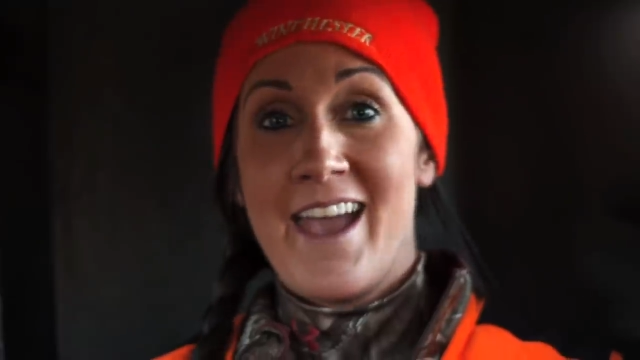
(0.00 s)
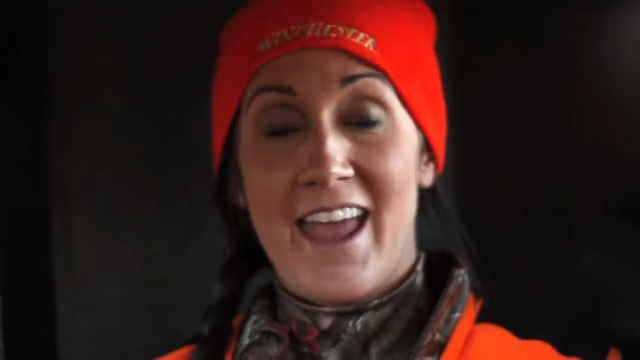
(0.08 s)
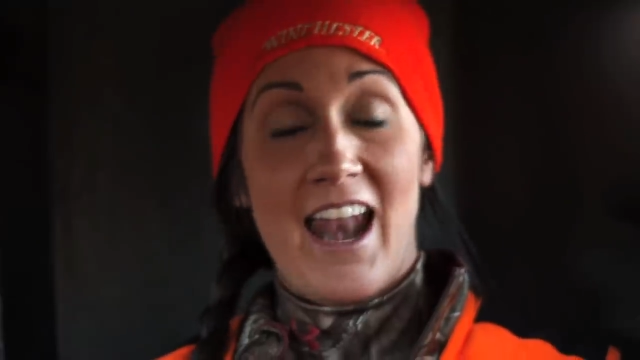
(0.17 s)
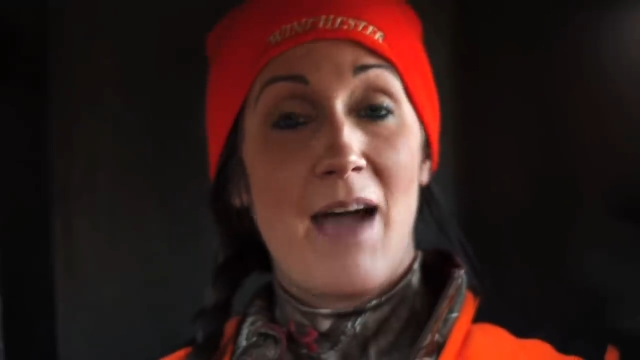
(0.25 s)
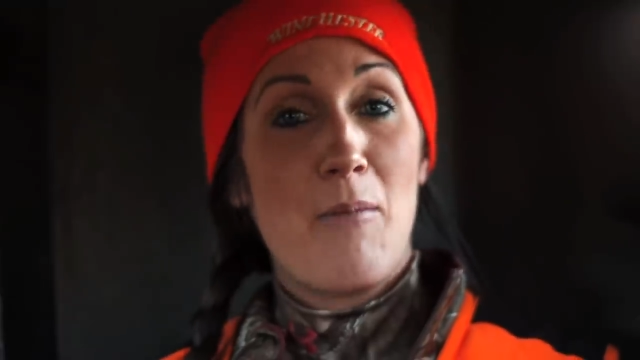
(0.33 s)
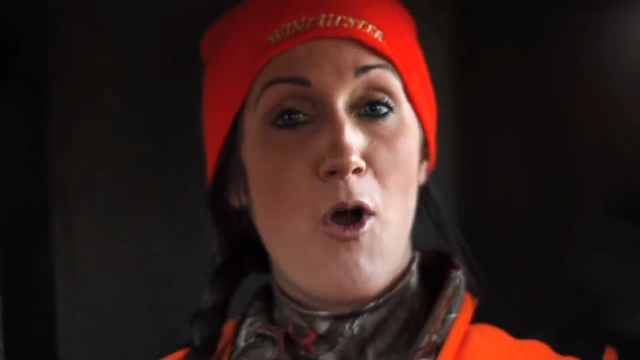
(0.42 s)

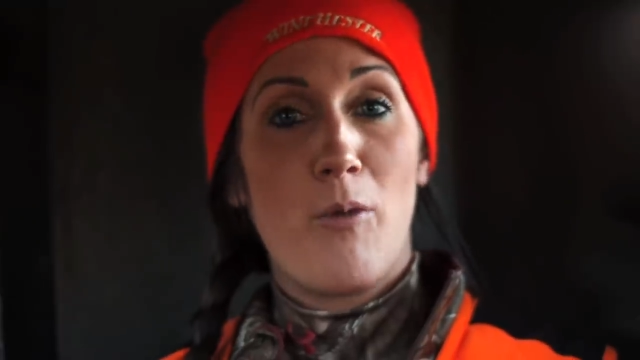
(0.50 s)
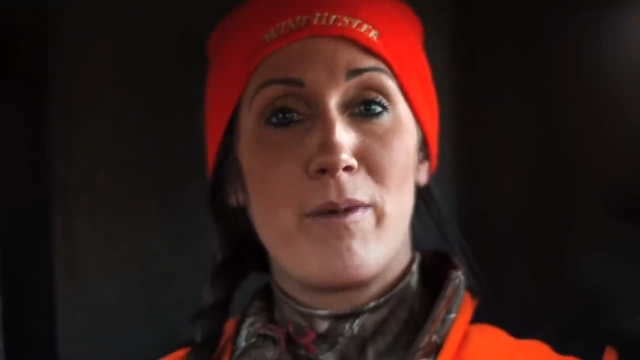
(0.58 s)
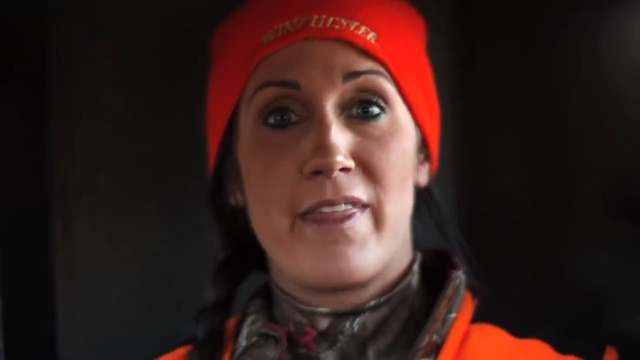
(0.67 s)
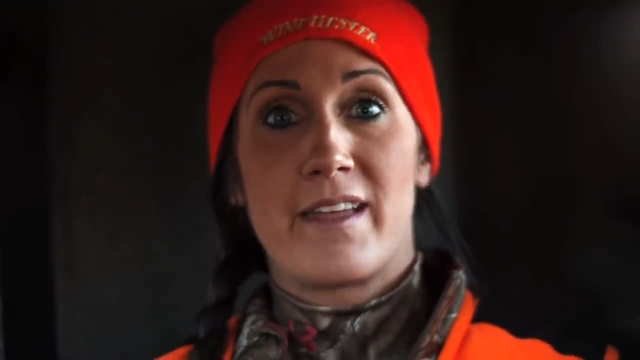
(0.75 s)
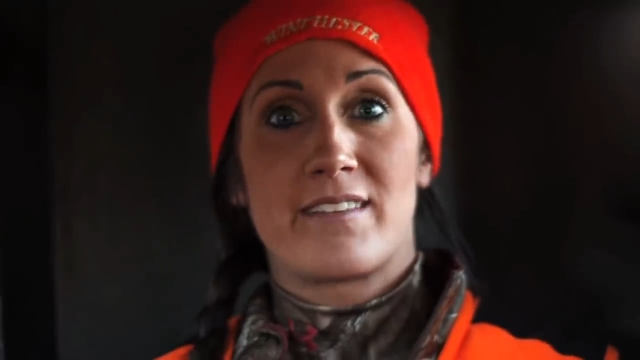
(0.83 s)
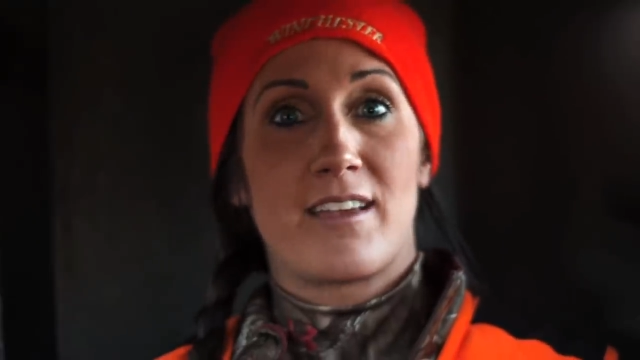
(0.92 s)
and I'm
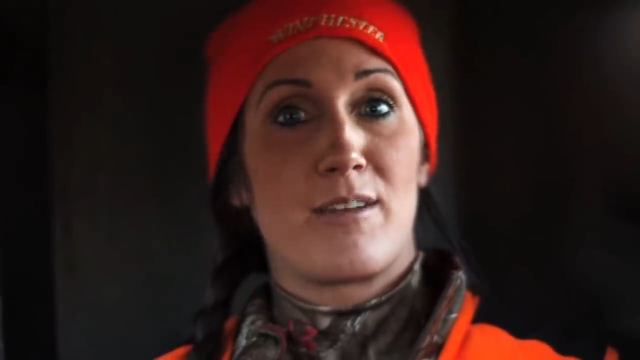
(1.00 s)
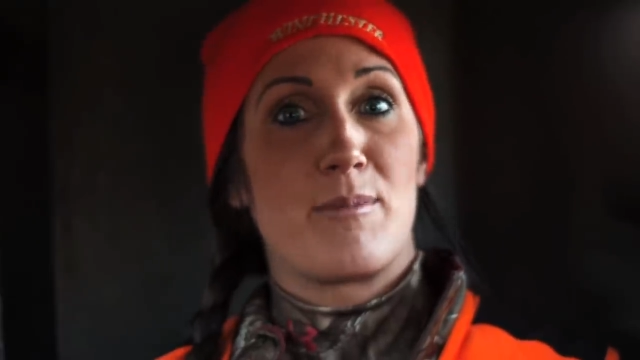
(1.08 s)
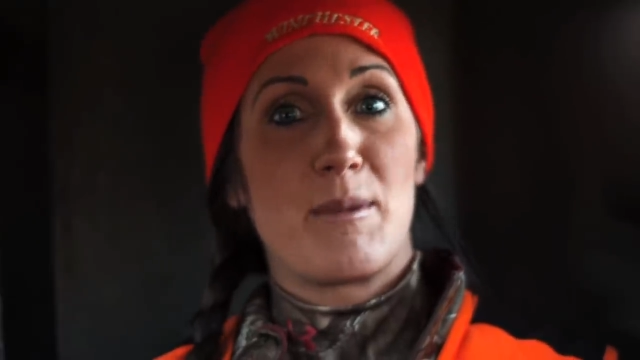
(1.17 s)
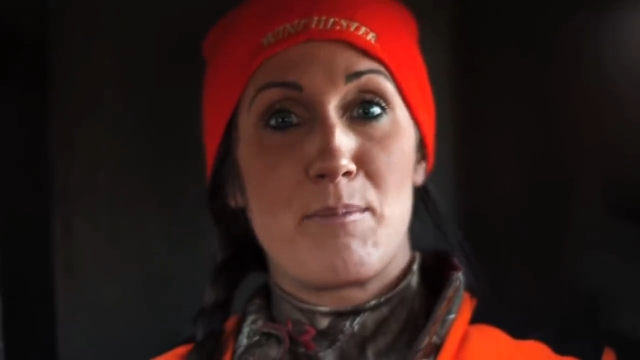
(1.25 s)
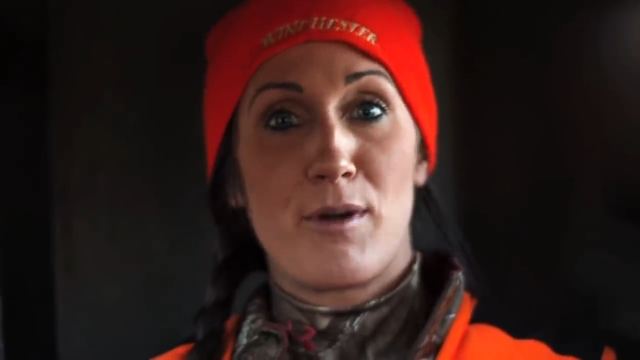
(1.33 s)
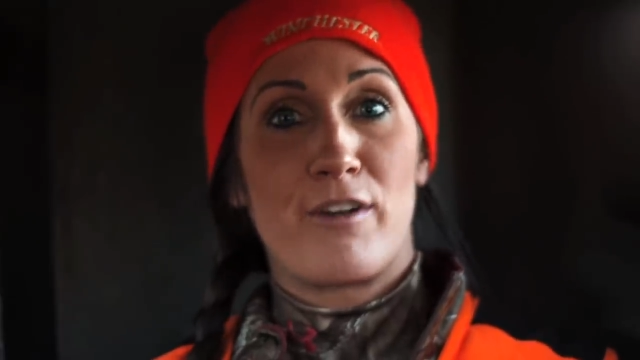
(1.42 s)
hoping that's going
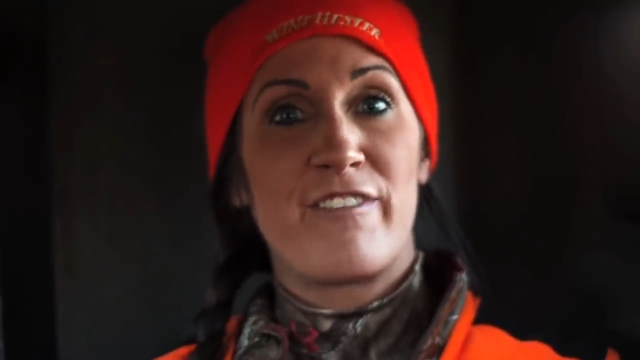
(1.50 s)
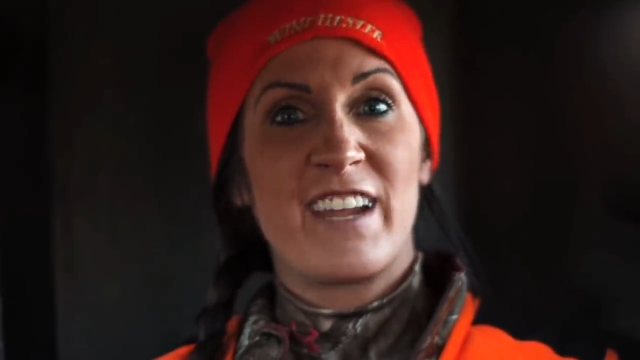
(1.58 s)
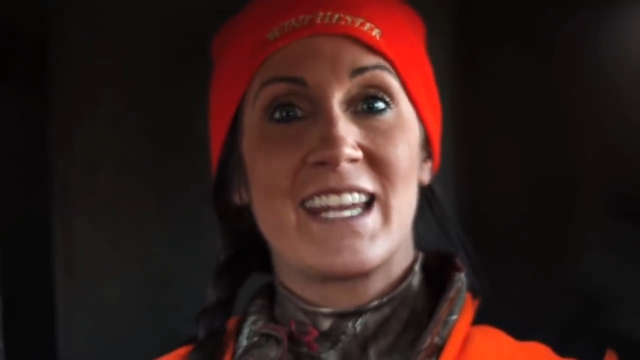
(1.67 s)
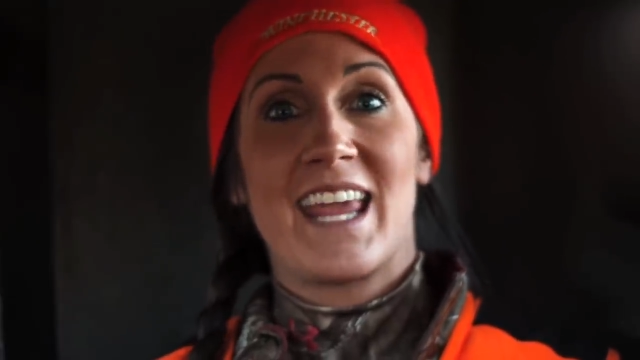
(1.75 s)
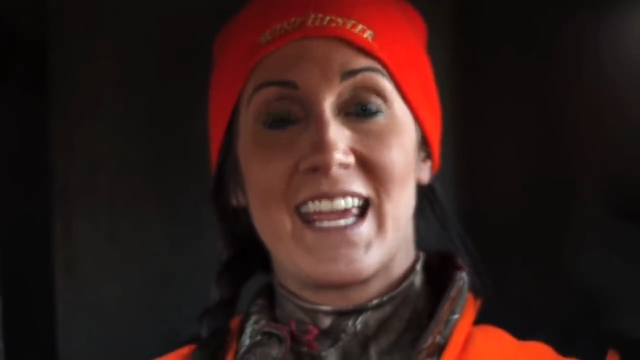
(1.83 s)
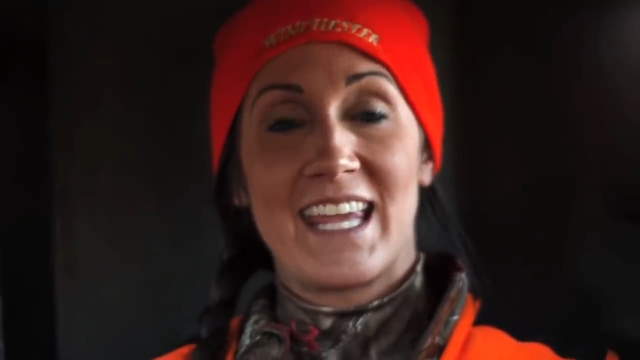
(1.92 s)
to be
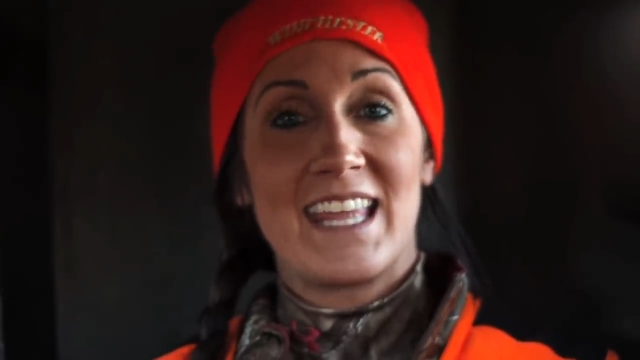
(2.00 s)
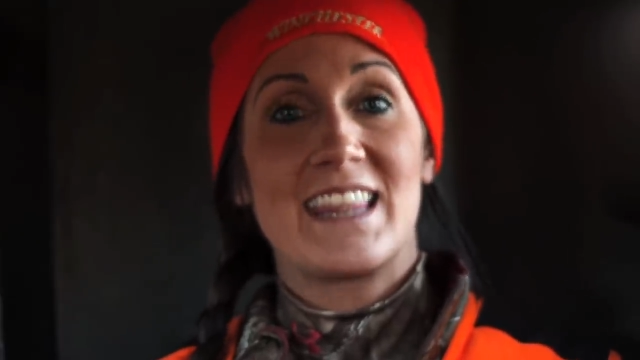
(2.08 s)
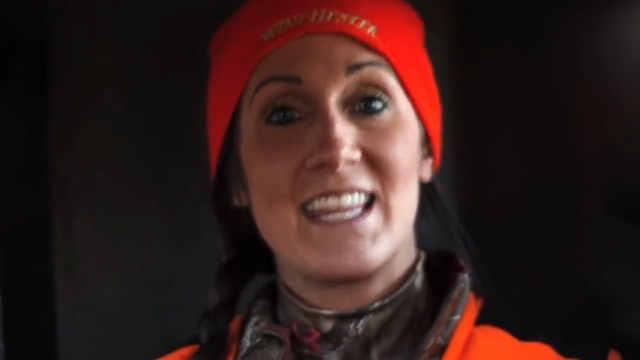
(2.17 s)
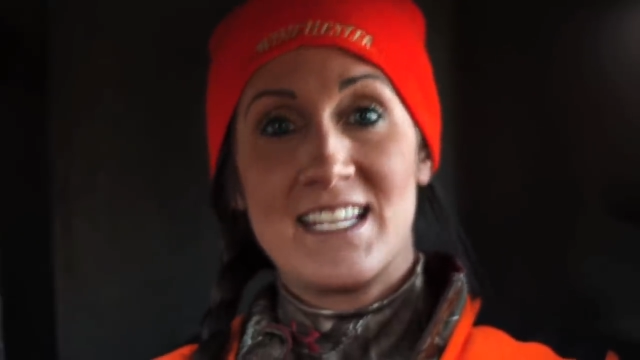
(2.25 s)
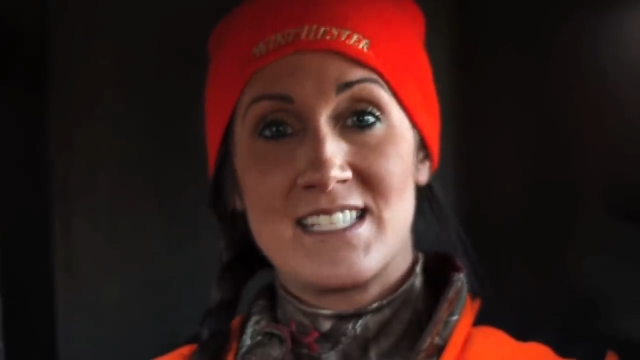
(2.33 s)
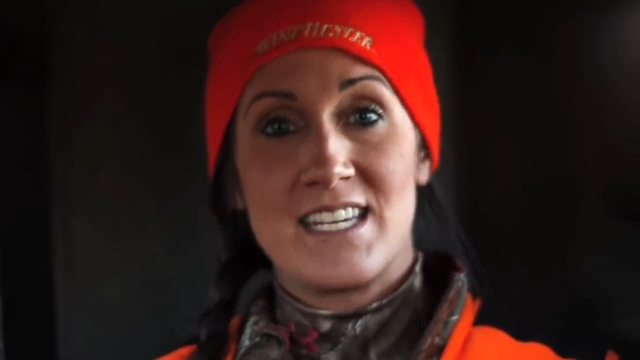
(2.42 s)
perfect and get
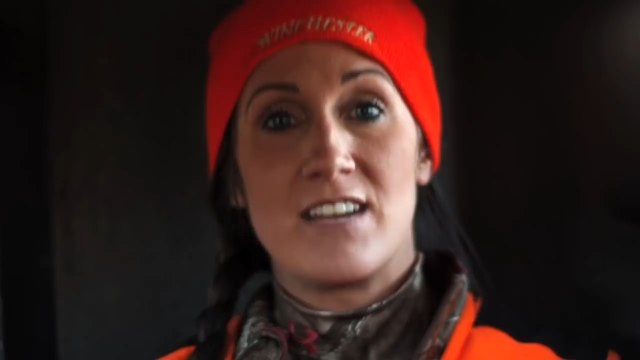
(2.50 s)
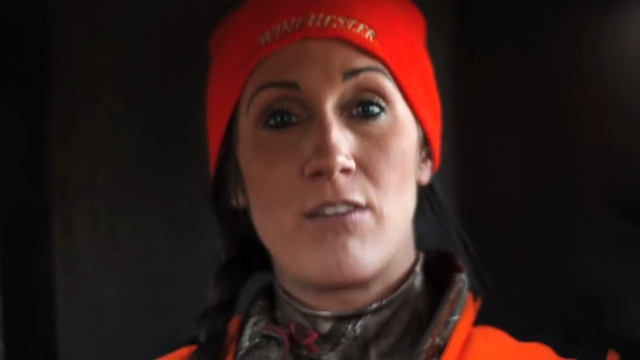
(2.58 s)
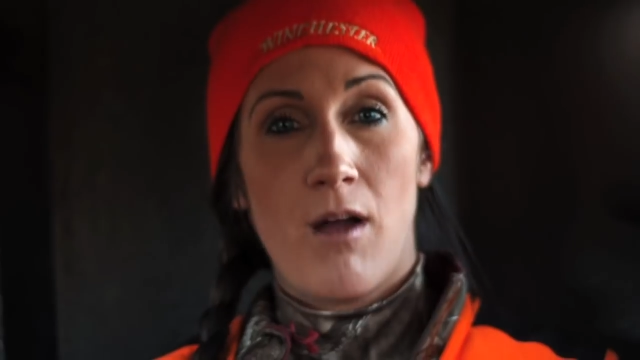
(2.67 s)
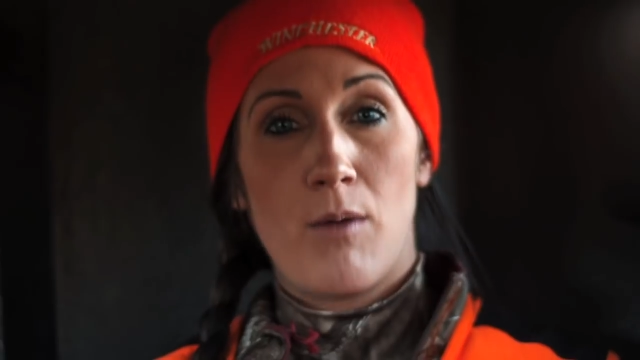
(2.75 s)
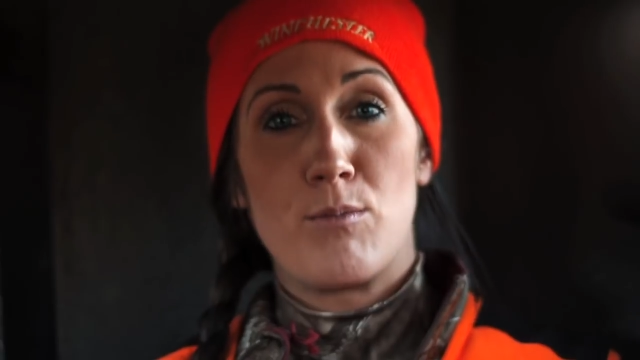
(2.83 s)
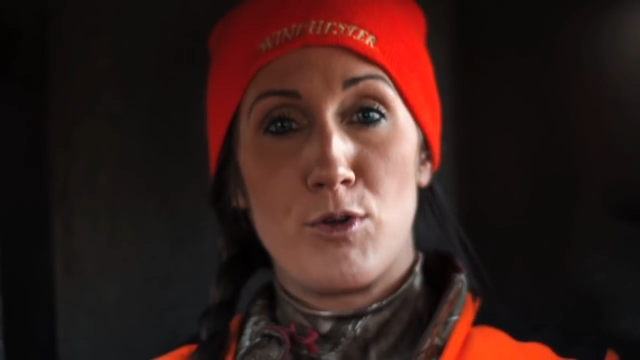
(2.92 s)
these deer
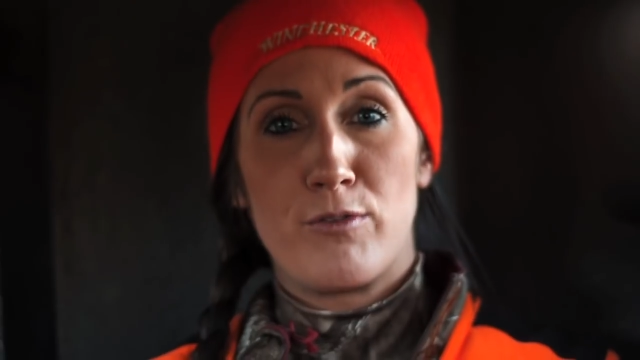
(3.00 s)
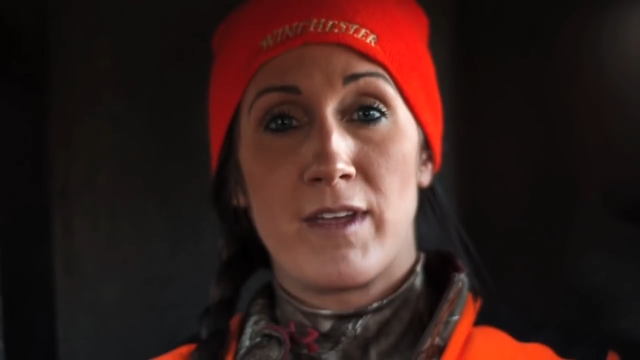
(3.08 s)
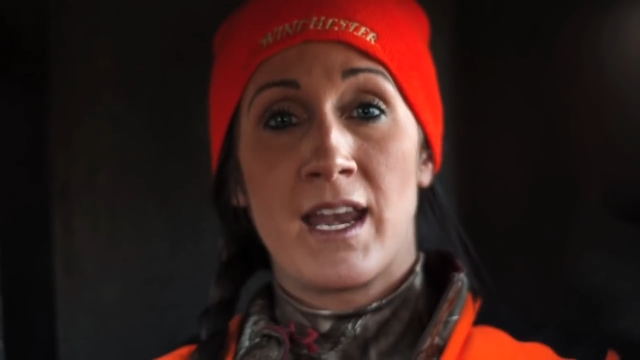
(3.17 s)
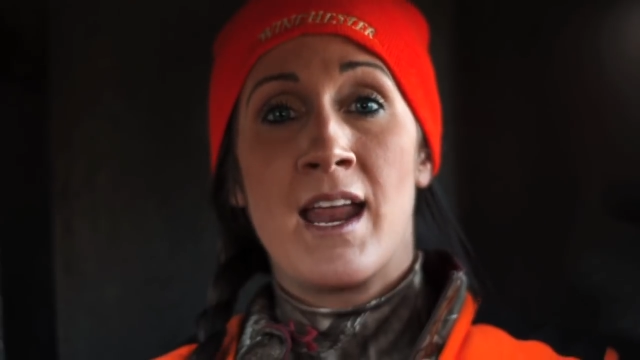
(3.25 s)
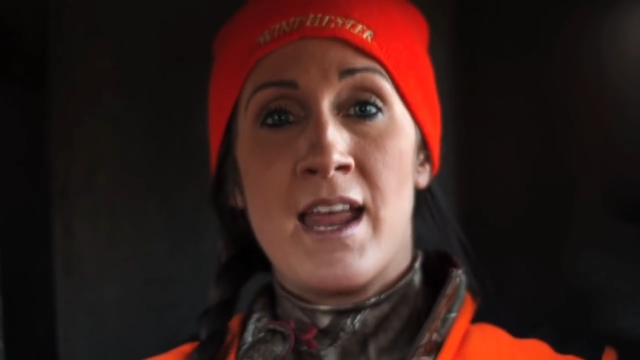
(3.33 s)
out moving